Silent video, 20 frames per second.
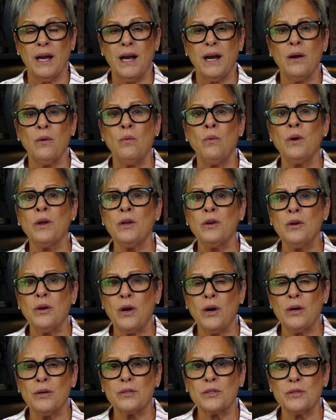I want you to
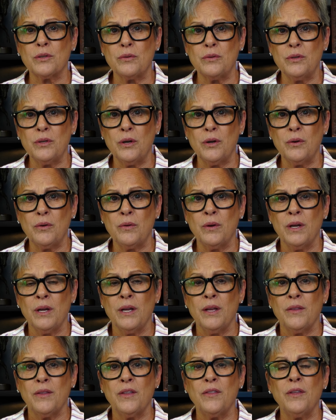also know
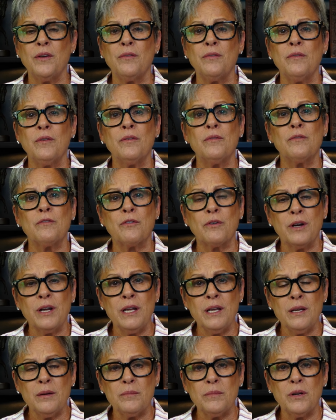that the
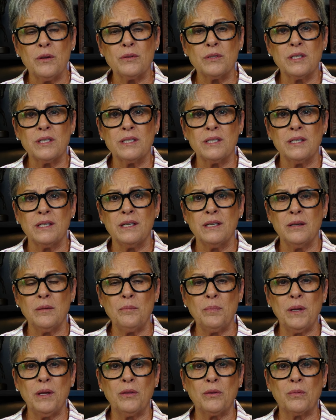free hypnosis
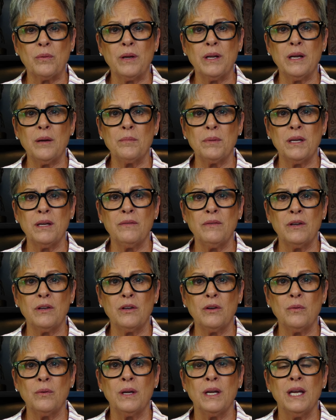MP3 I'm giving
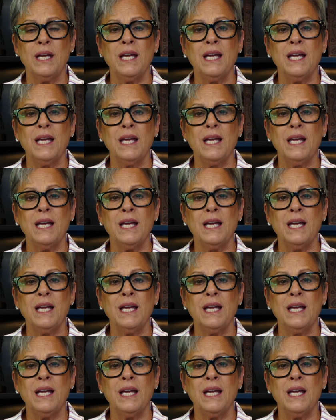you